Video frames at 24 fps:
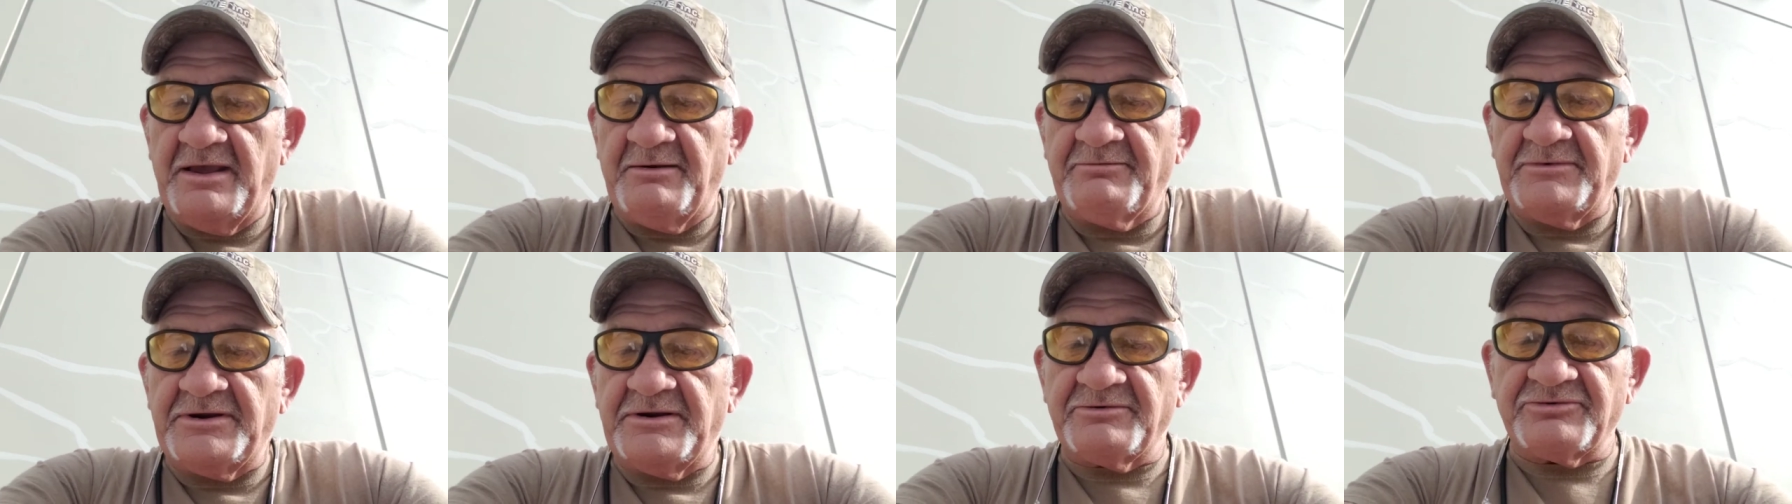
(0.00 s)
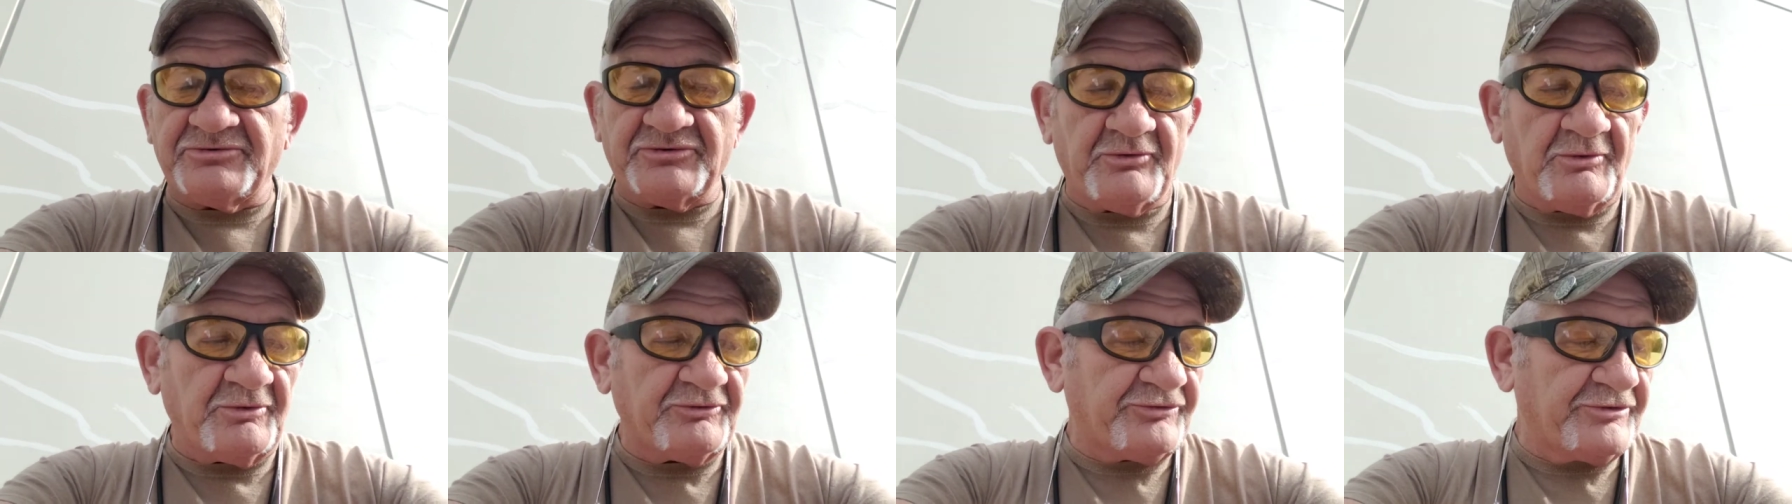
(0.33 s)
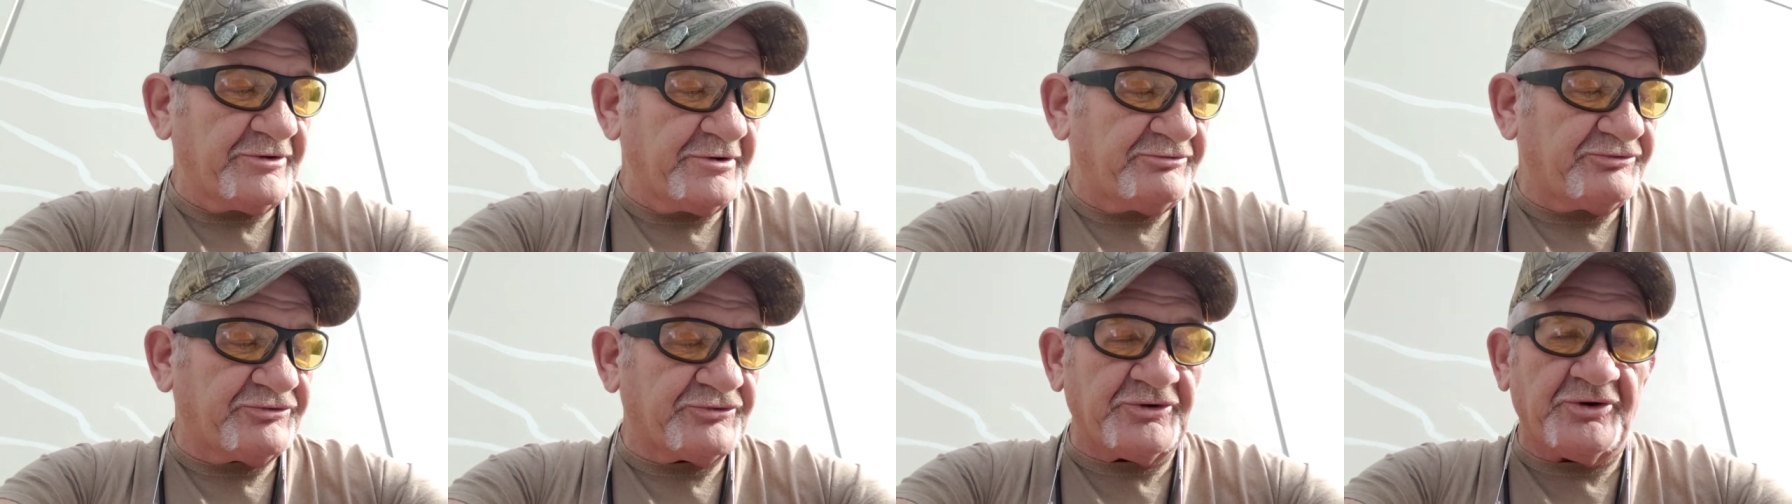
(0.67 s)
I'm in a short
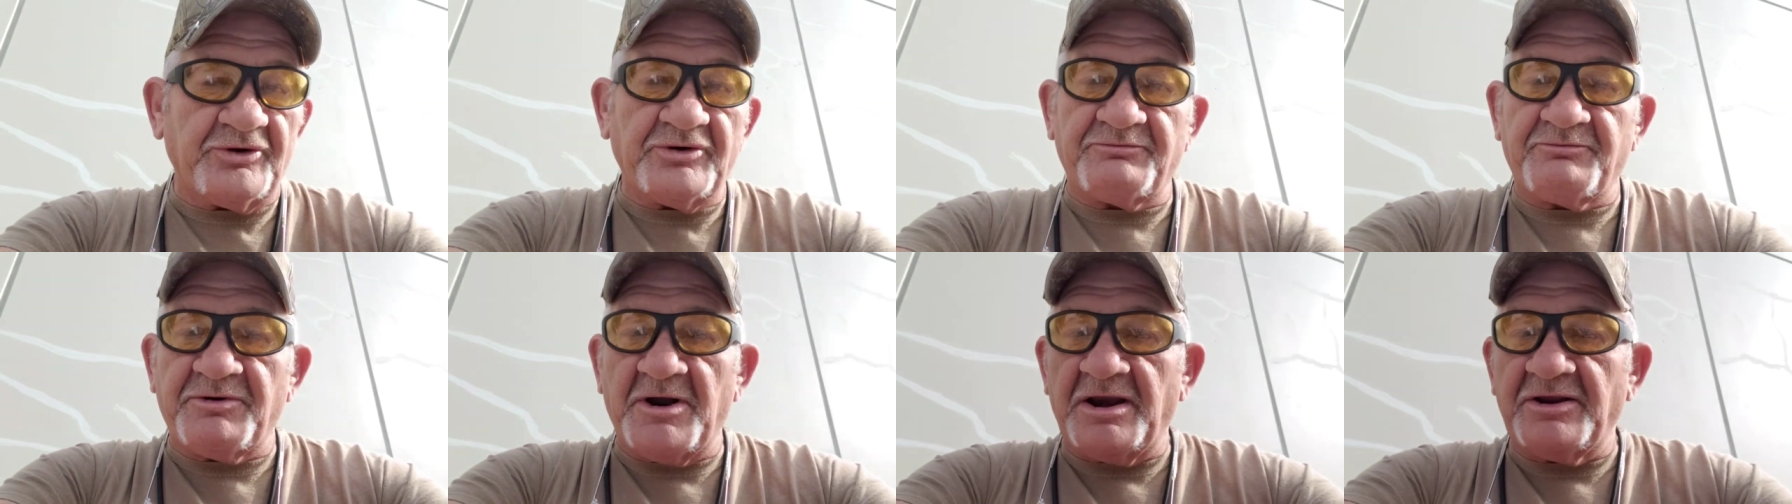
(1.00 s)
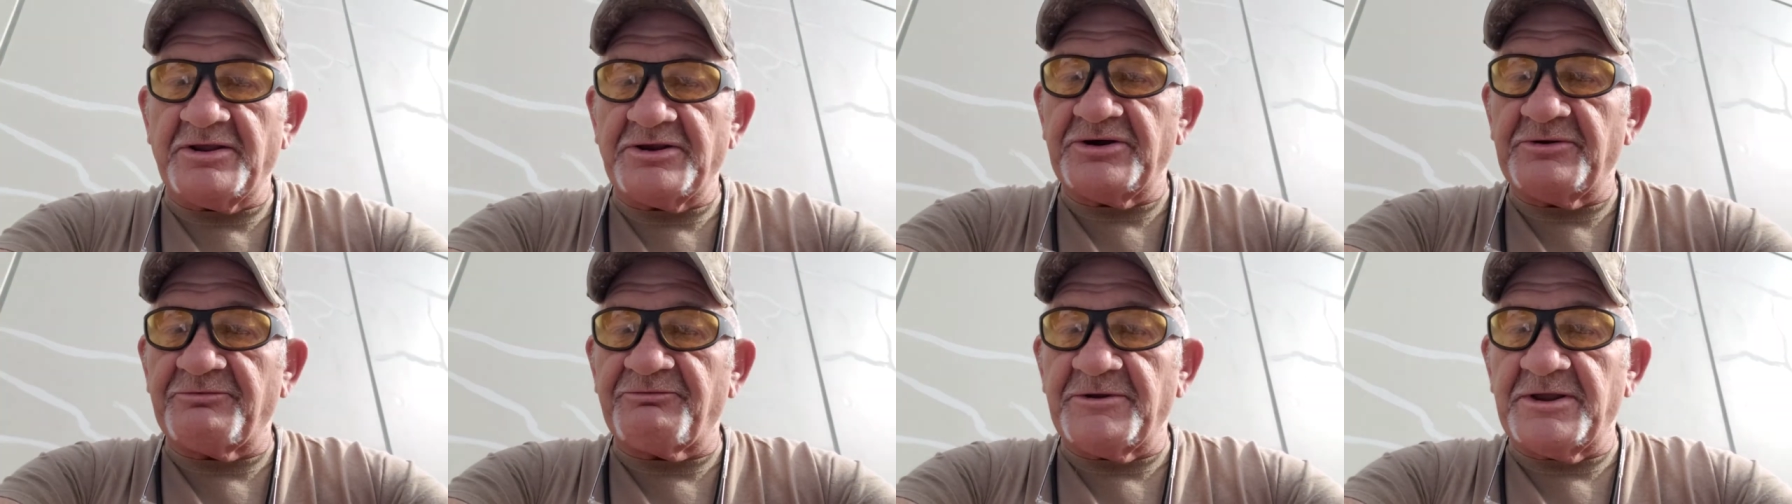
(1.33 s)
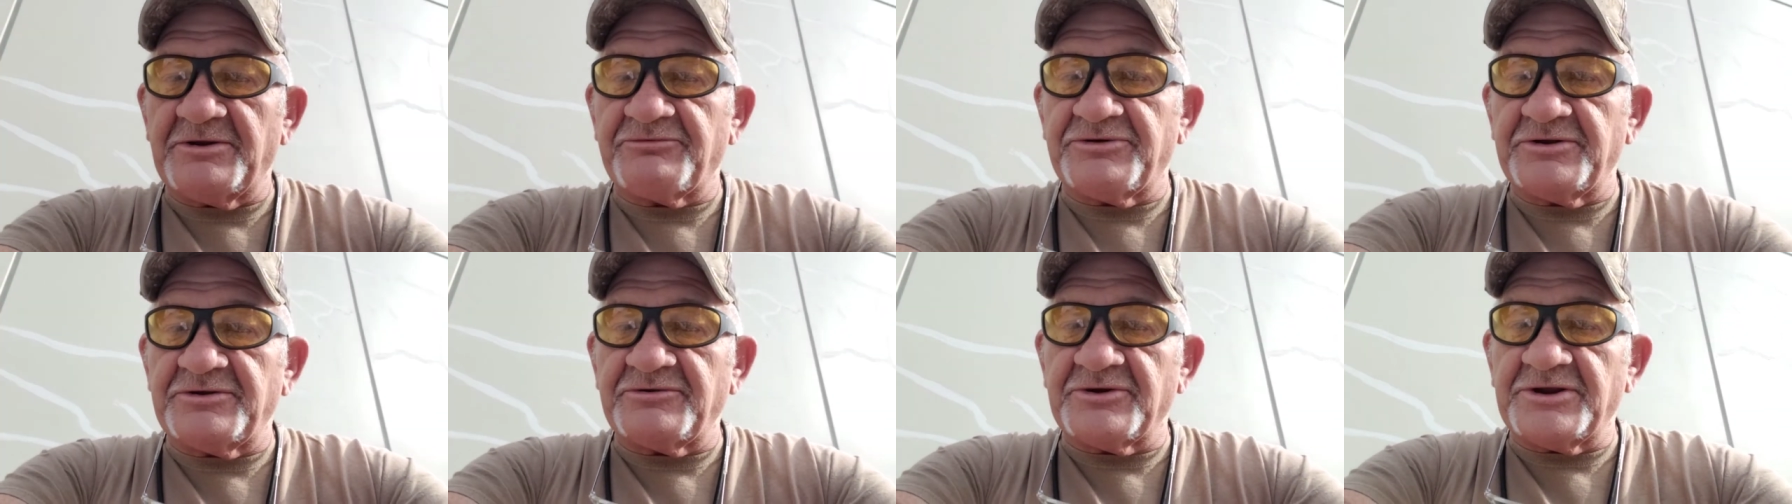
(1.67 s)
sleeve shirt, probably in the
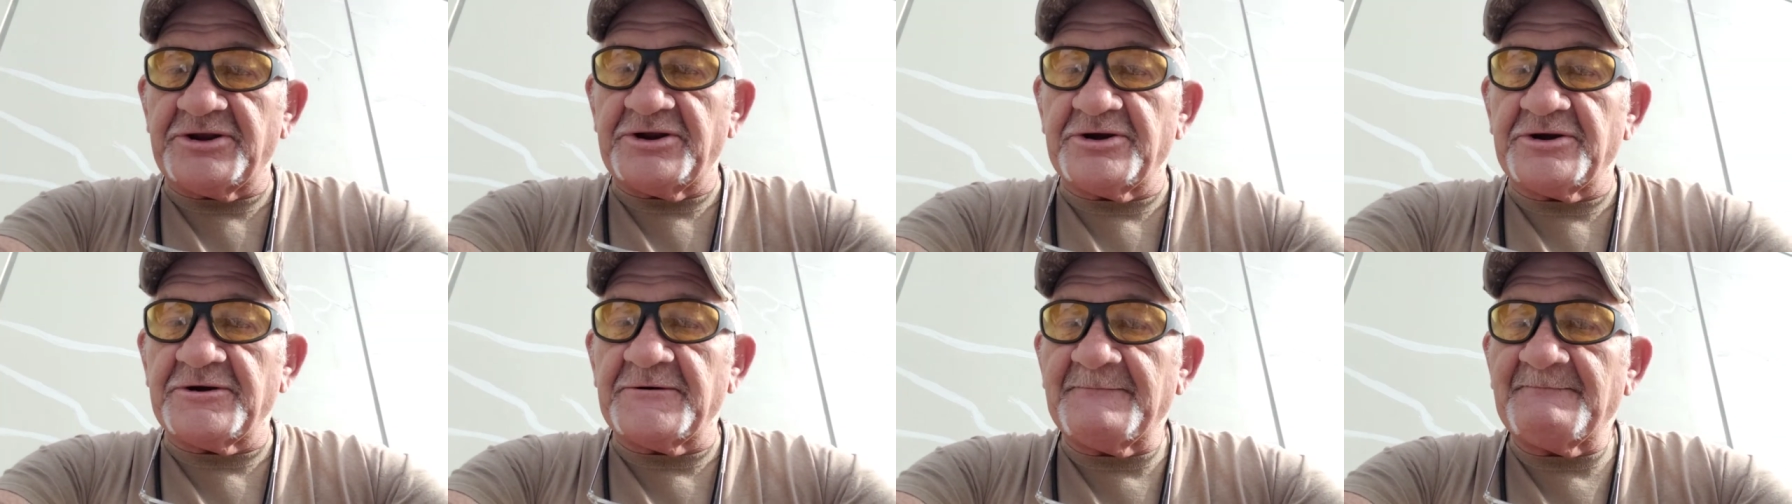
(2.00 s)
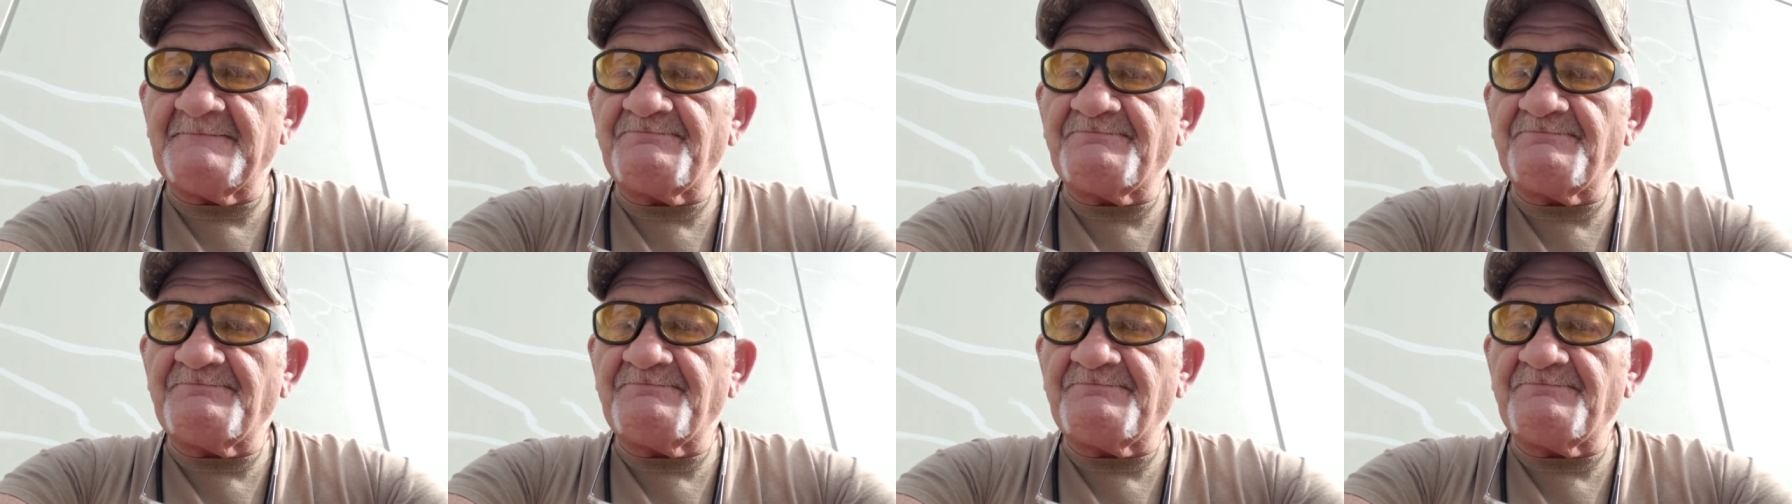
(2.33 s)
50s here